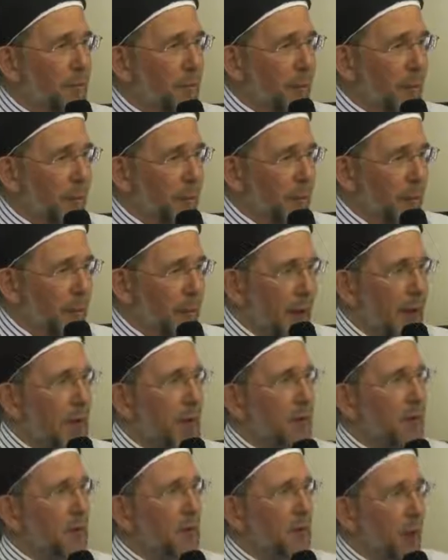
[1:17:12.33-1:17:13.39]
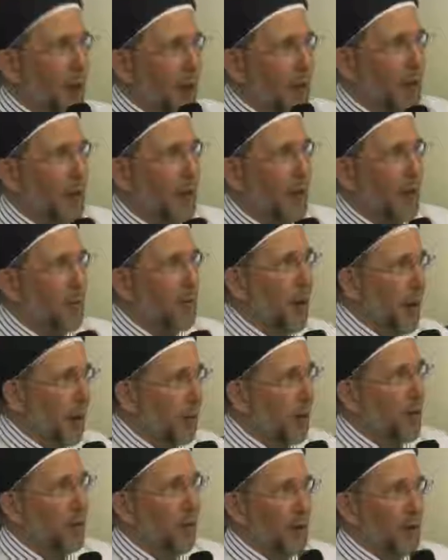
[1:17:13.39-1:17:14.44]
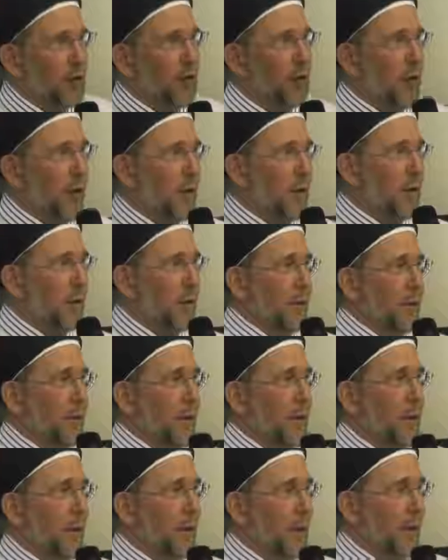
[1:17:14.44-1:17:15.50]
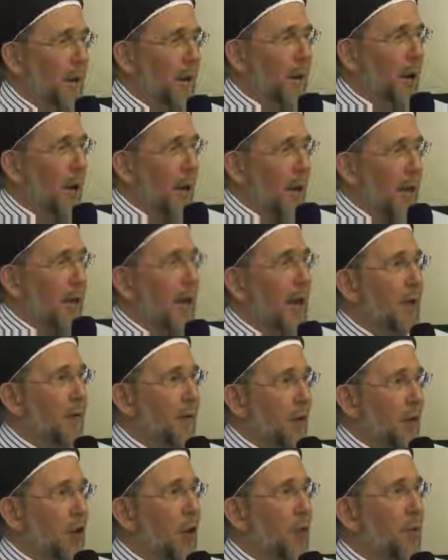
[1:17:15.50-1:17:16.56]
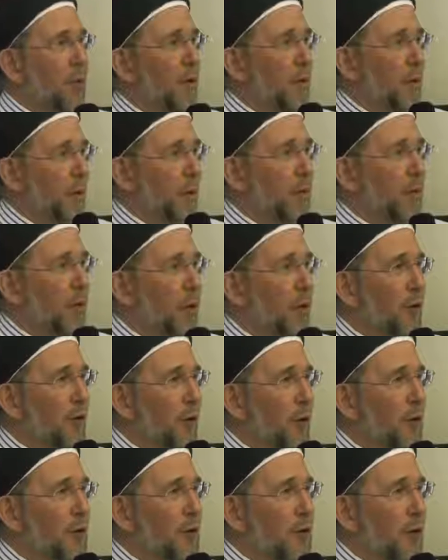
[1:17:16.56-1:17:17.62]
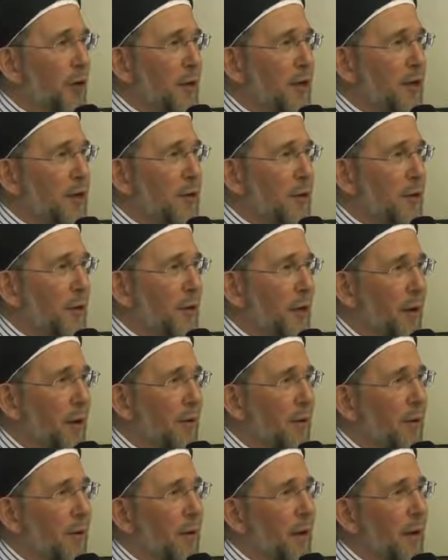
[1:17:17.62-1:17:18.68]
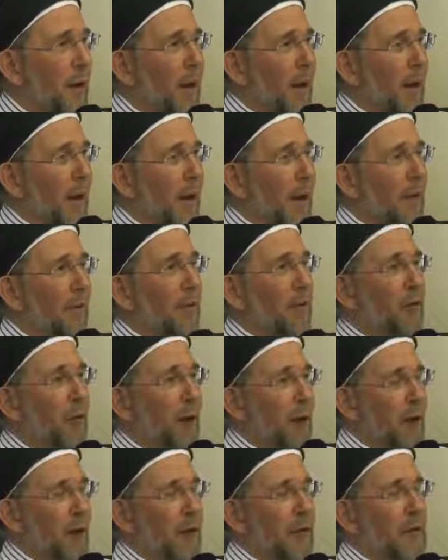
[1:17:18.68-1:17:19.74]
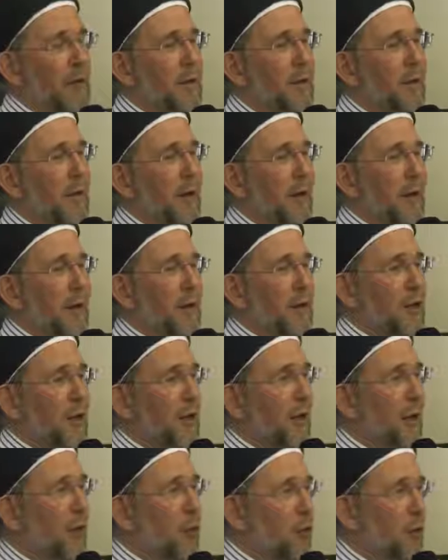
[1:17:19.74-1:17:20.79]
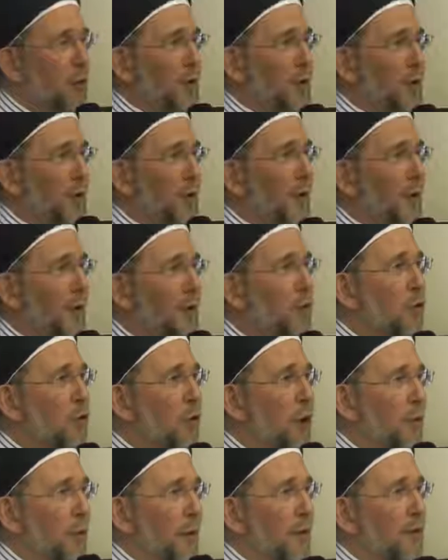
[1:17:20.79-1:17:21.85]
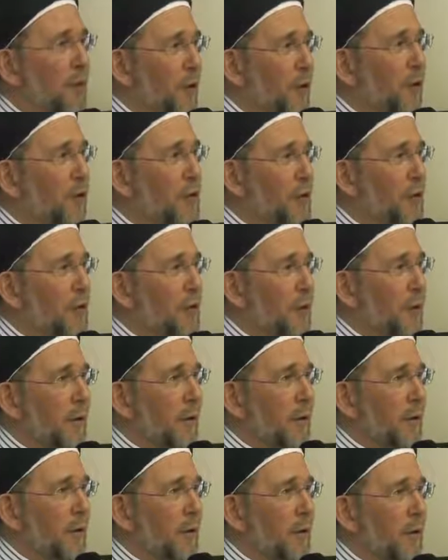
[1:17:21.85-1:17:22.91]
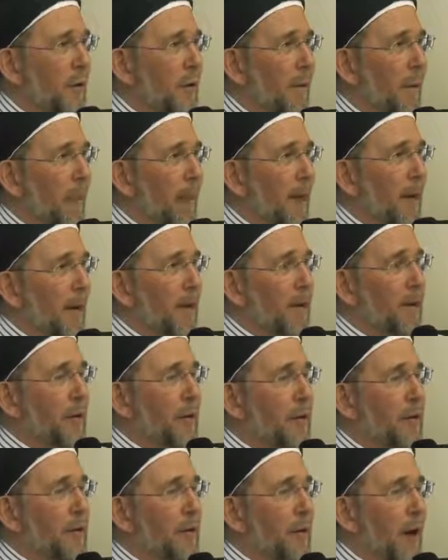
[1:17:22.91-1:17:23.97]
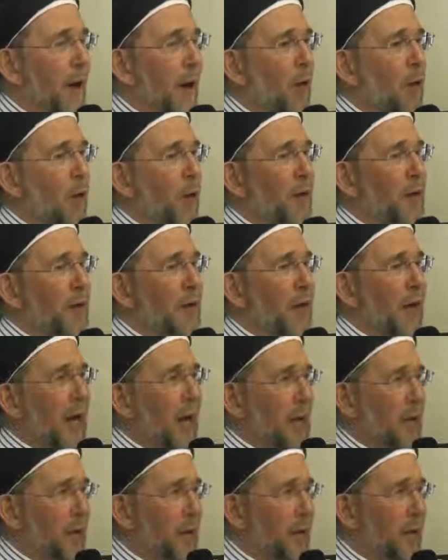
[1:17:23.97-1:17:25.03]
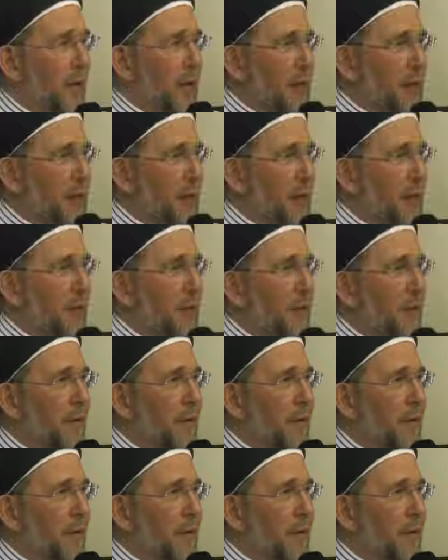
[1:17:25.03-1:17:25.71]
status was recognized by Queen Victoria. He gave her a copy of his book, of his introduction to Islam, and having read it, she then ordered 6 more copies for her children. So once he had status,